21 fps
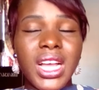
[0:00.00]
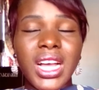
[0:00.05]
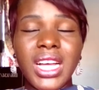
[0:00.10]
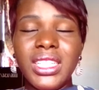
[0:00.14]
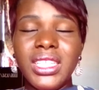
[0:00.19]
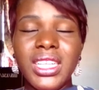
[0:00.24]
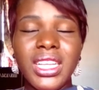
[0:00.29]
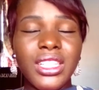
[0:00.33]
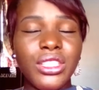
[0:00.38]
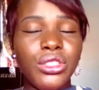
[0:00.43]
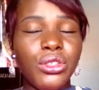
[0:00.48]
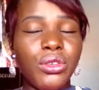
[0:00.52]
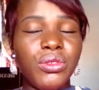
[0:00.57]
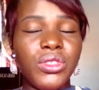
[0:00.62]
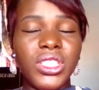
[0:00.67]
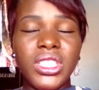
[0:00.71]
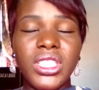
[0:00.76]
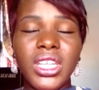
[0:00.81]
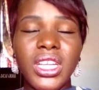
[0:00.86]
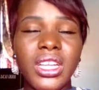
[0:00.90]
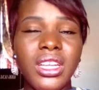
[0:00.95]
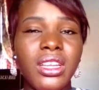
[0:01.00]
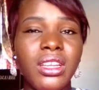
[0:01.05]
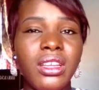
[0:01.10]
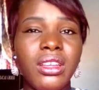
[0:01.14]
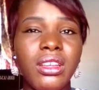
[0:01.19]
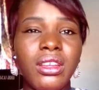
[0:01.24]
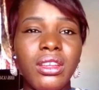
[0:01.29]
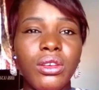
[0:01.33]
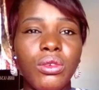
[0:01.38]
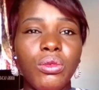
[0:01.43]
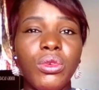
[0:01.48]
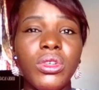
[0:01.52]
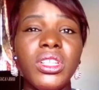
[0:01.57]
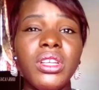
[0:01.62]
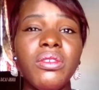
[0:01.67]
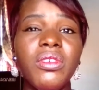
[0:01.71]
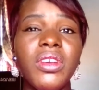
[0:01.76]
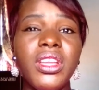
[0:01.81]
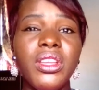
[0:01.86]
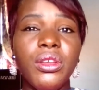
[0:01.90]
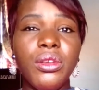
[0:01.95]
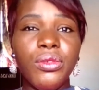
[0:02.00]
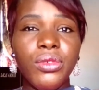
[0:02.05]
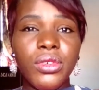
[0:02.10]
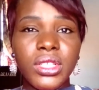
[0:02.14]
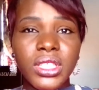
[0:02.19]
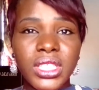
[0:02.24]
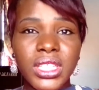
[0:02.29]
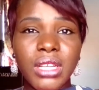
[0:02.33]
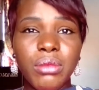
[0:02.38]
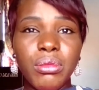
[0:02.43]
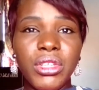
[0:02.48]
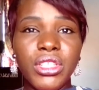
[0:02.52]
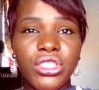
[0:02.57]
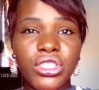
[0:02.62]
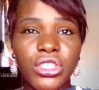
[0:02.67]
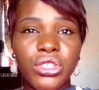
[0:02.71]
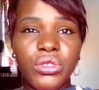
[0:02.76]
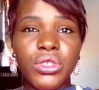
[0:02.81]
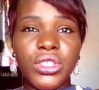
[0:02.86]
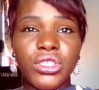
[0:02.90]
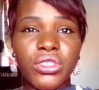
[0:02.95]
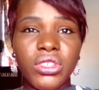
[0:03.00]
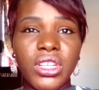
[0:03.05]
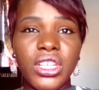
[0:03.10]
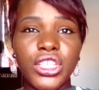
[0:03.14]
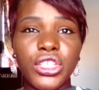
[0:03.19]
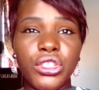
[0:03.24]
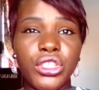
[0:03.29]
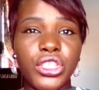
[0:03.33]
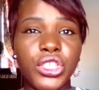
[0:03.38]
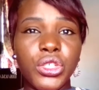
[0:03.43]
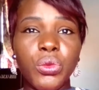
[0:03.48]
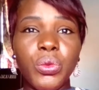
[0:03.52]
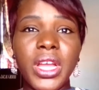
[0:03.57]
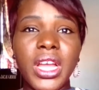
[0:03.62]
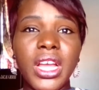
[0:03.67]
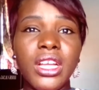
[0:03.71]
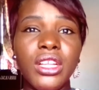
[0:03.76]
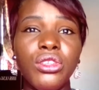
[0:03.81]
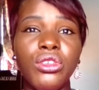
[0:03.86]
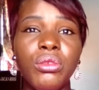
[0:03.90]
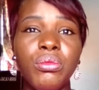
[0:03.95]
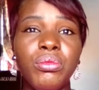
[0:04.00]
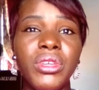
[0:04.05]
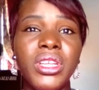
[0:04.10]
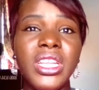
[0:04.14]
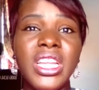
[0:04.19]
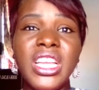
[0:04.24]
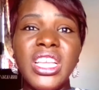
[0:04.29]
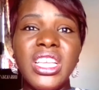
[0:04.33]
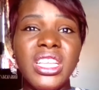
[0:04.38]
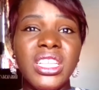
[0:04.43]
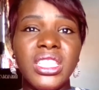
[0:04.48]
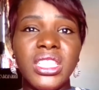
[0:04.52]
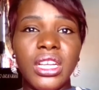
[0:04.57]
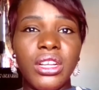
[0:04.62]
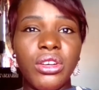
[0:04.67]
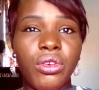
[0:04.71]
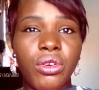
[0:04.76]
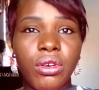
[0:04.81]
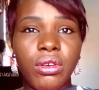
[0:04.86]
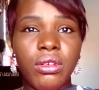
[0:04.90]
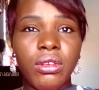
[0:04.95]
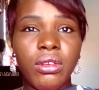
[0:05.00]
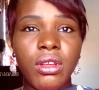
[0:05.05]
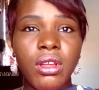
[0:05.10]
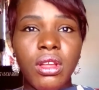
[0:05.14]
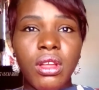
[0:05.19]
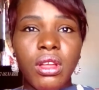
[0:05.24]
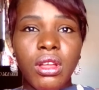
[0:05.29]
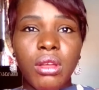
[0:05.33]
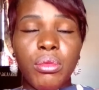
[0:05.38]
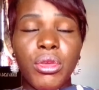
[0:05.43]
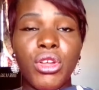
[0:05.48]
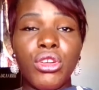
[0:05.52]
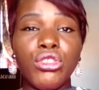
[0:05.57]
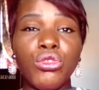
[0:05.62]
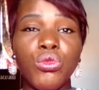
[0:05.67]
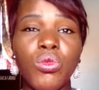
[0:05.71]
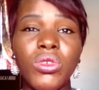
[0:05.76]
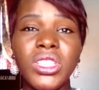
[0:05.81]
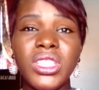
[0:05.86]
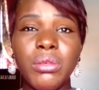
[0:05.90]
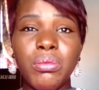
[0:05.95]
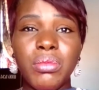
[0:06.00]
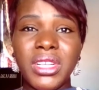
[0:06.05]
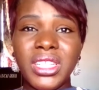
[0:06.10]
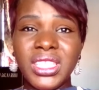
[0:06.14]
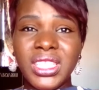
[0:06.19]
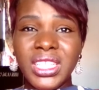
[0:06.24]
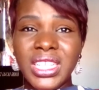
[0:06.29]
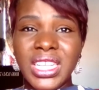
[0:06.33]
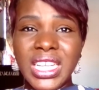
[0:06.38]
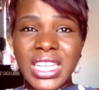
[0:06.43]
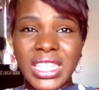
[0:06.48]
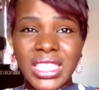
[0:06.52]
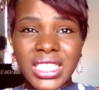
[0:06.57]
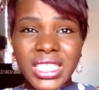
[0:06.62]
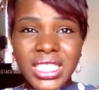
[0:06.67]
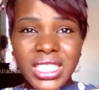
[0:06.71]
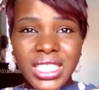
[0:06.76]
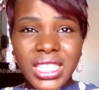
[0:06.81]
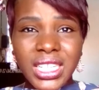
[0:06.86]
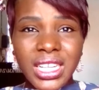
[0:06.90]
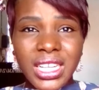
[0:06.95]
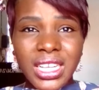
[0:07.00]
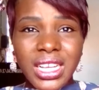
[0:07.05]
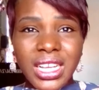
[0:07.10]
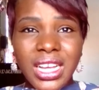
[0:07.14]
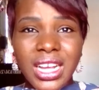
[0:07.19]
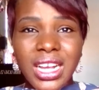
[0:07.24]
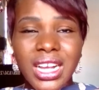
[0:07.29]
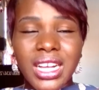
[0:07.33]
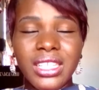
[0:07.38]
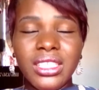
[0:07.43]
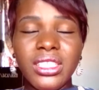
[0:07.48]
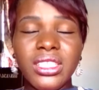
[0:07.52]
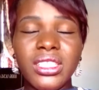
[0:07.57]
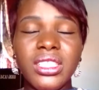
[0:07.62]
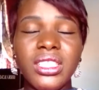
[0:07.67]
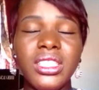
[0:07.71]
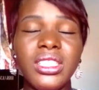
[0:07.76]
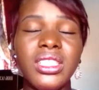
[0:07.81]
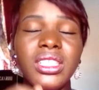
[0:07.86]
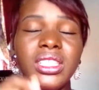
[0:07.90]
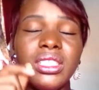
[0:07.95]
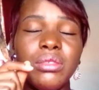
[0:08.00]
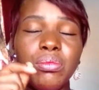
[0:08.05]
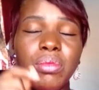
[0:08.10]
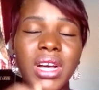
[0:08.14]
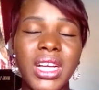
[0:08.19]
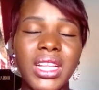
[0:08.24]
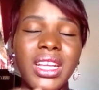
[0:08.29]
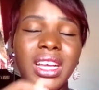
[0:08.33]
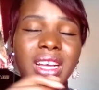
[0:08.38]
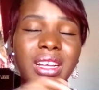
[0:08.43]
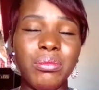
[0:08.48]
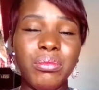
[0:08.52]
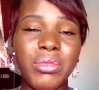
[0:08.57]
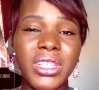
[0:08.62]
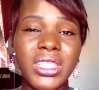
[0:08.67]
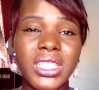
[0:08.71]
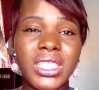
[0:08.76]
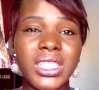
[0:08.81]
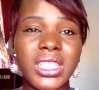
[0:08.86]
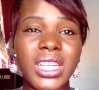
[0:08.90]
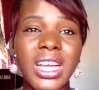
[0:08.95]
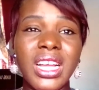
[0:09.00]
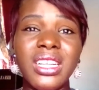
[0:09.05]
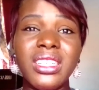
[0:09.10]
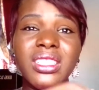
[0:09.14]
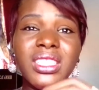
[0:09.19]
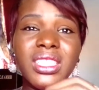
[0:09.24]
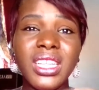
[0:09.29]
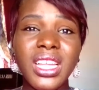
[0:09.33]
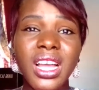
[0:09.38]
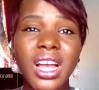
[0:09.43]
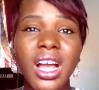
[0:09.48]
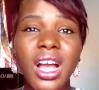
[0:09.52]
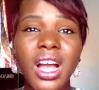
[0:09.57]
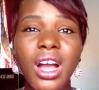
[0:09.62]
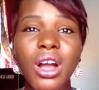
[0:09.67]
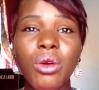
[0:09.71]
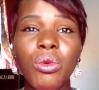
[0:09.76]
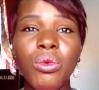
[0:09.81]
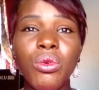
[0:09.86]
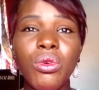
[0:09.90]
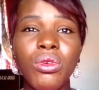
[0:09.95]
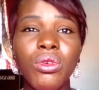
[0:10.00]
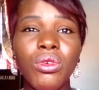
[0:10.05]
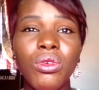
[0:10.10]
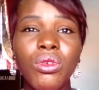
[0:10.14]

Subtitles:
At the end of the day, whatever you even think in a serious relationship will end up being a hit and run. Because once a person hits and see these bad habits and see how